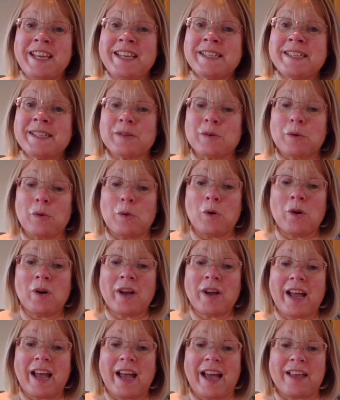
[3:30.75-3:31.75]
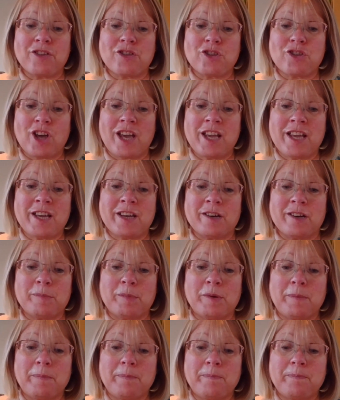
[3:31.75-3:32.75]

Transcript: Esau and Jacob.